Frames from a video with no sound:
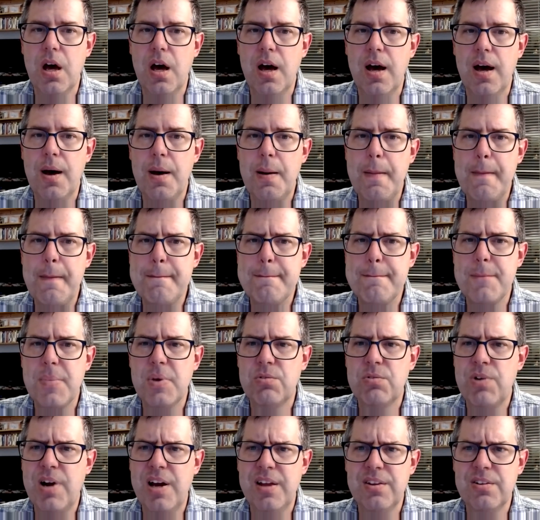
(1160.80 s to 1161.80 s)

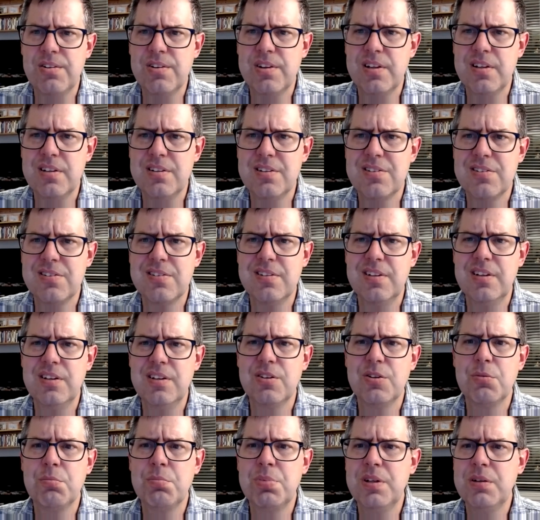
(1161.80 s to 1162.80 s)
rather than
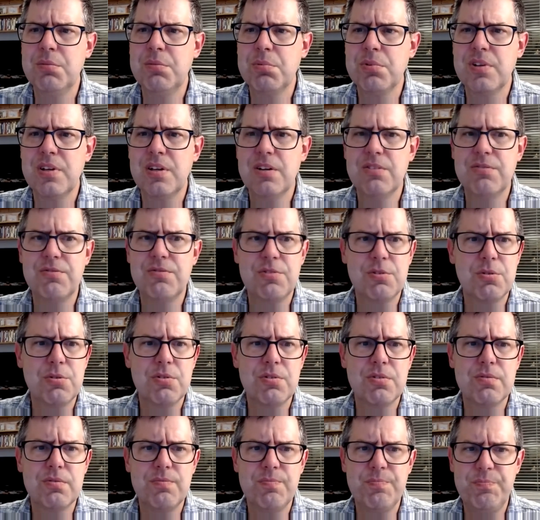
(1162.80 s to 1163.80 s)
single people out
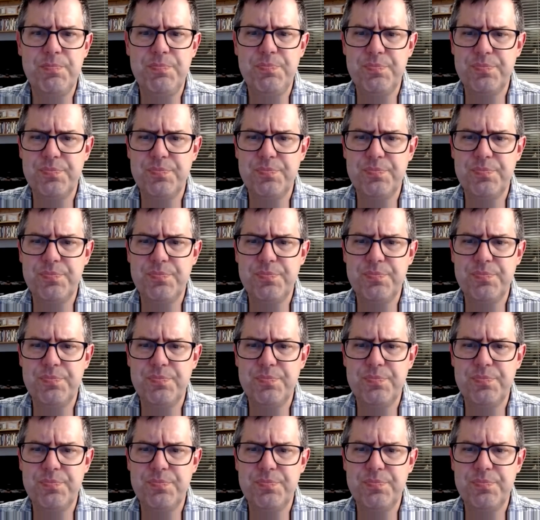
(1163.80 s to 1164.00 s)
for,